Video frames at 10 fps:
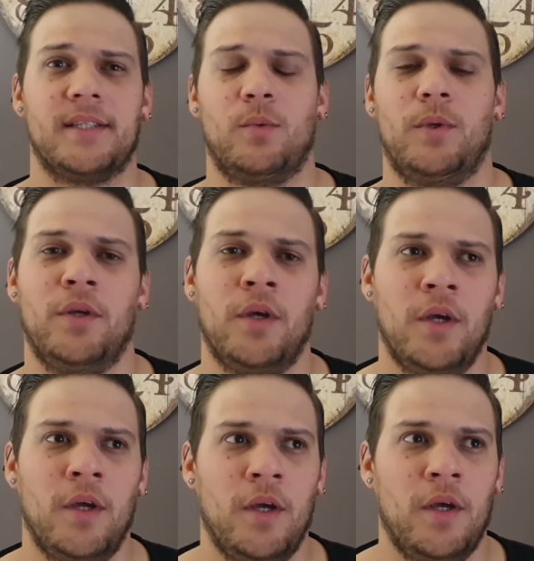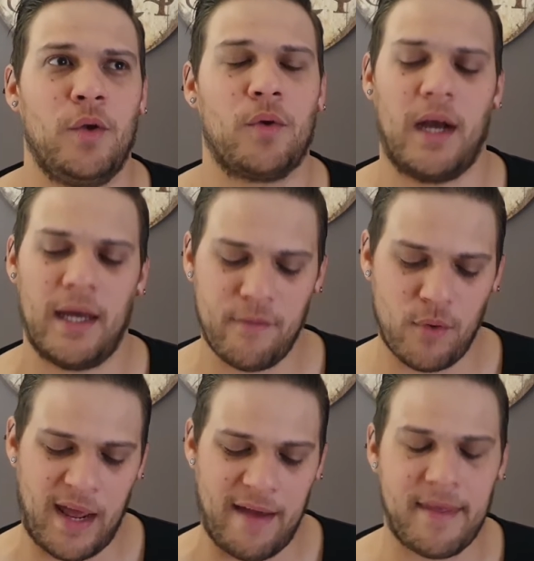and when you kind of
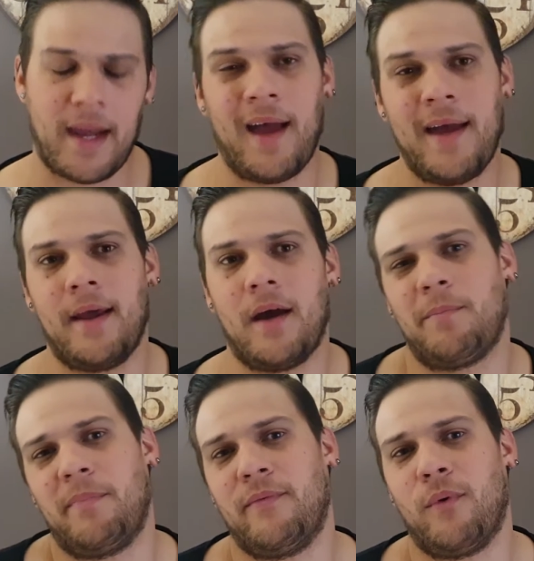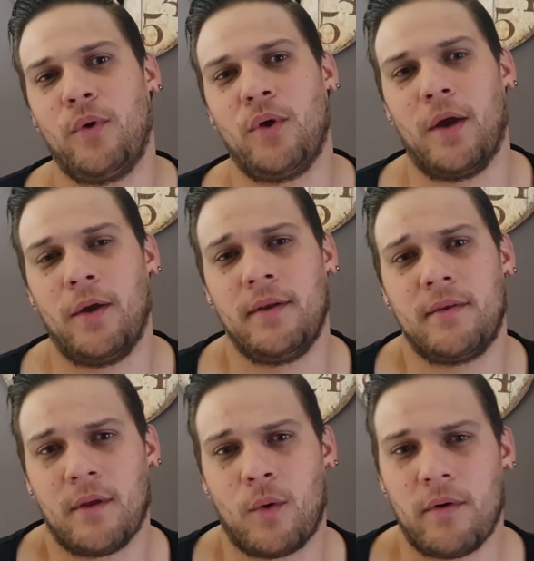want to have that ironed out before you go
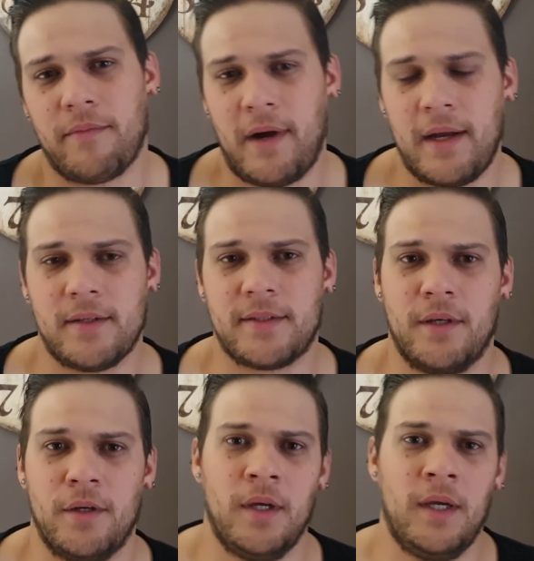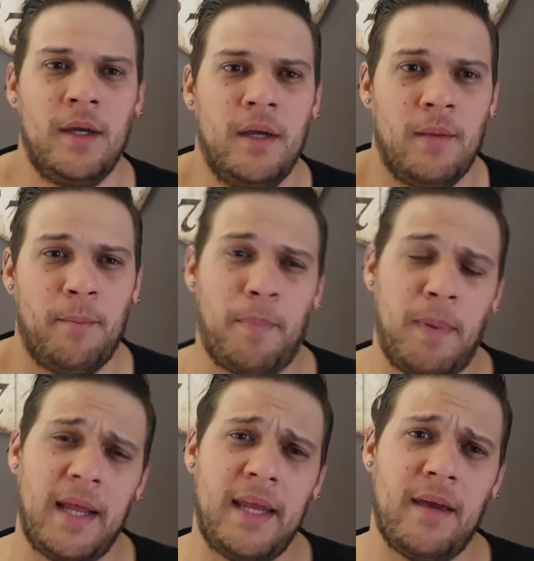into the quarterfinals. So
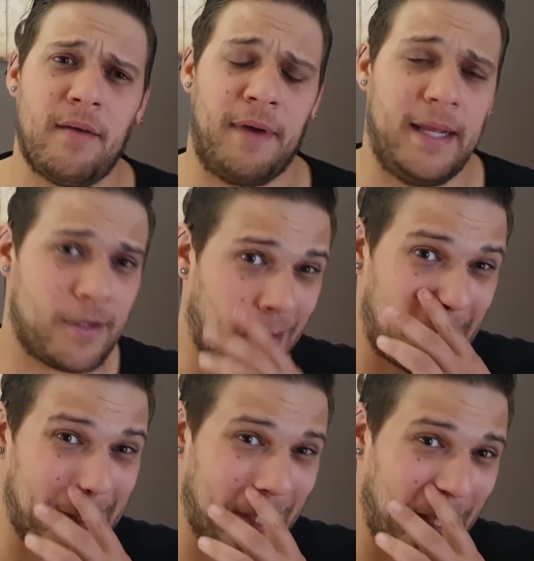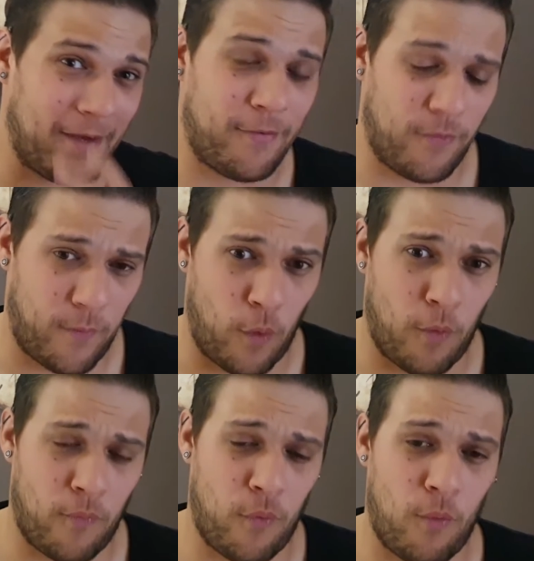plenty of head scratching there
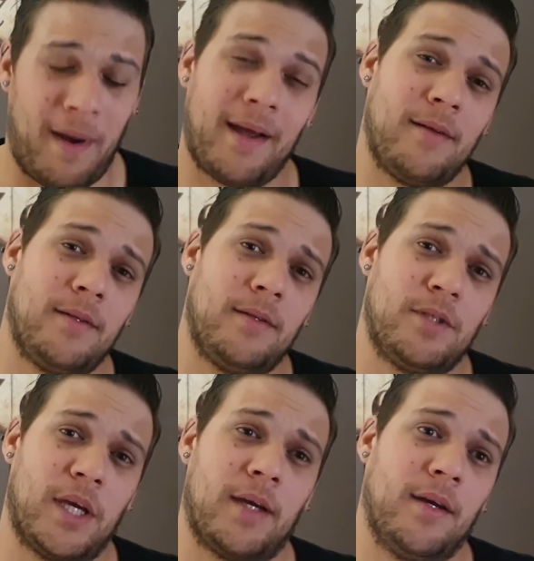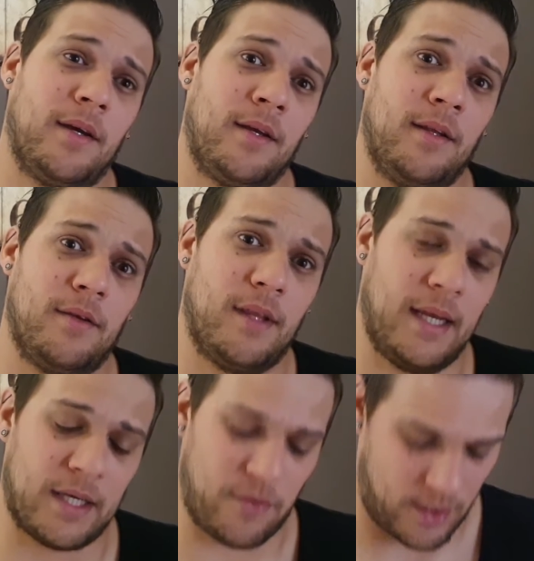for Michael Checker into the
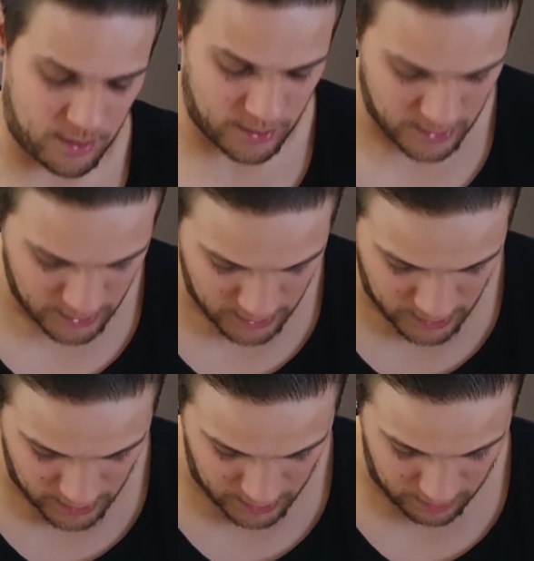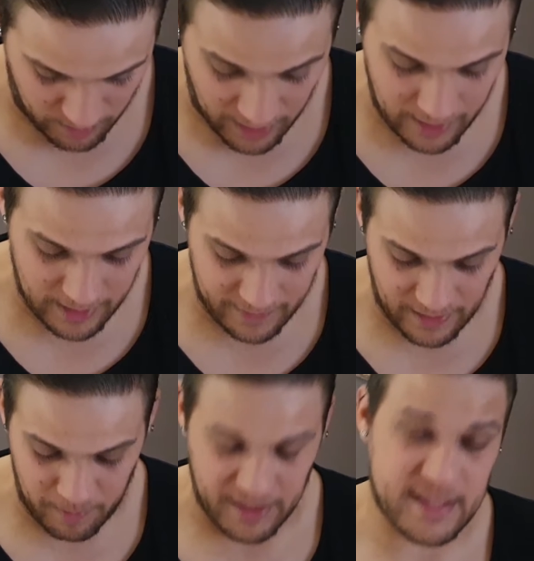next round. Ireland,
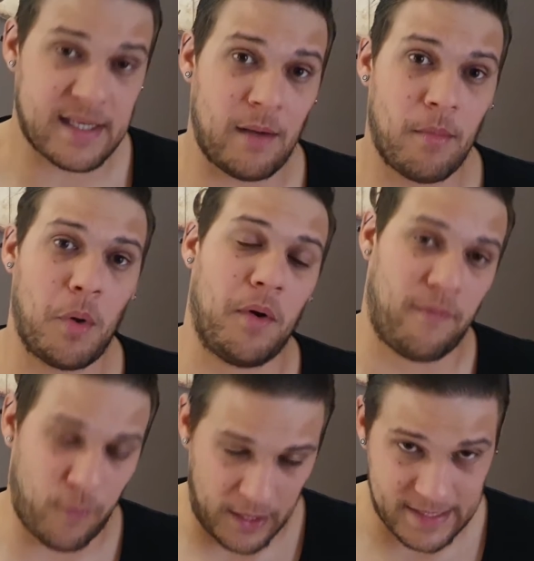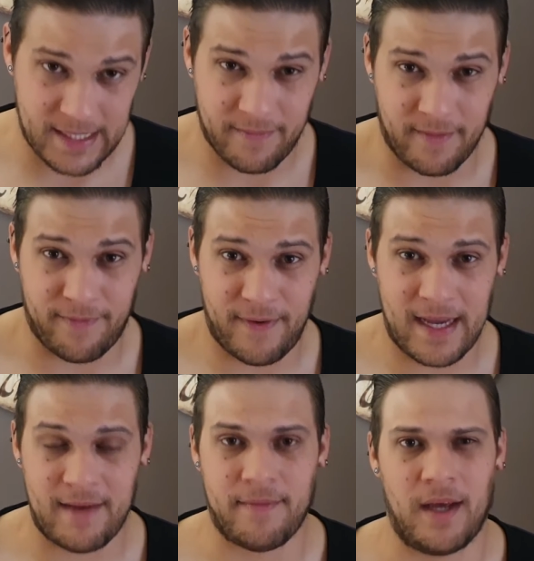they beat Samoa
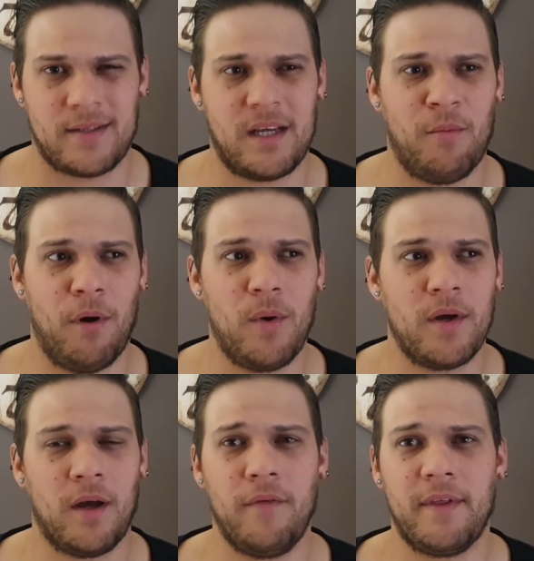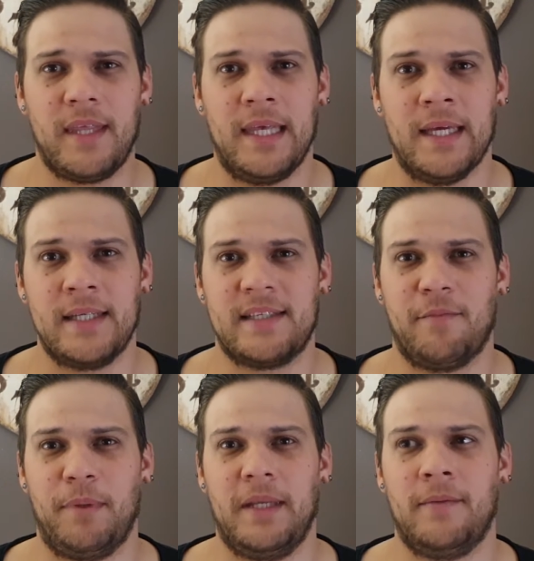47-5. Now, Samoa over the years
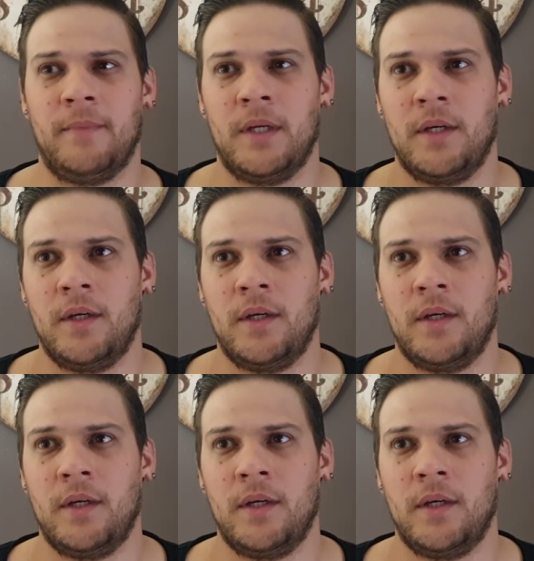have been